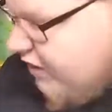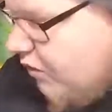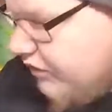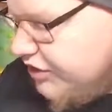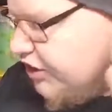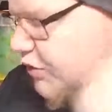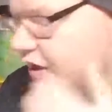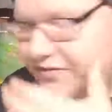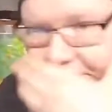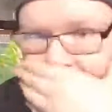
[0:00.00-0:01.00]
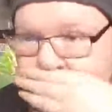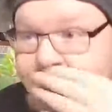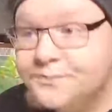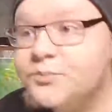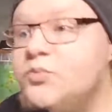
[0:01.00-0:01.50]
fun with her. She knew I was playing around.
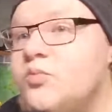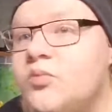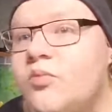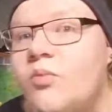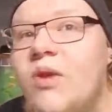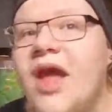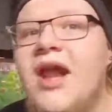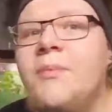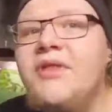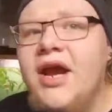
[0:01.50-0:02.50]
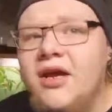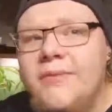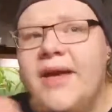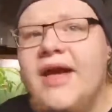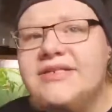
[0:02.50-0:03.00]
And I put the air in
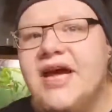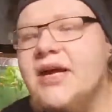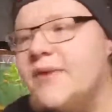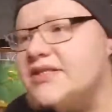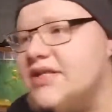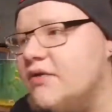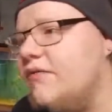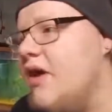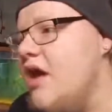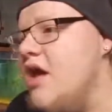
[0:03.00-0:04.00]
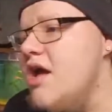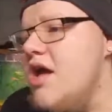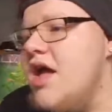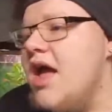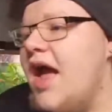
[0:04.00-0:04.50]
the bag, tied it myself,
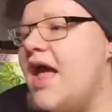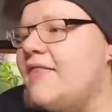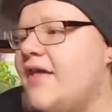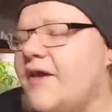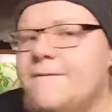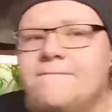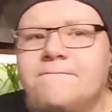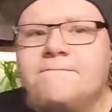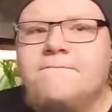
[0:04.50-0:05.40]
and then